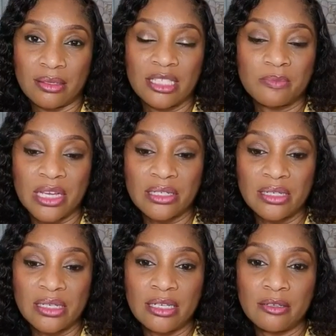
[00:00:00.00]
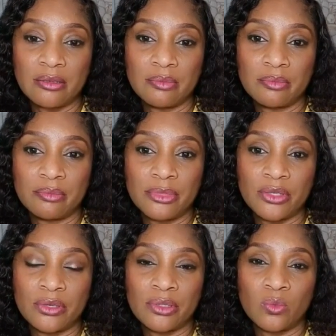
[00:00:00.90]
especially
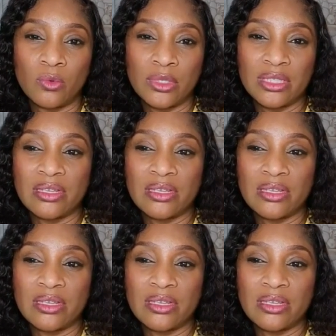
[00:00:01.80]
because what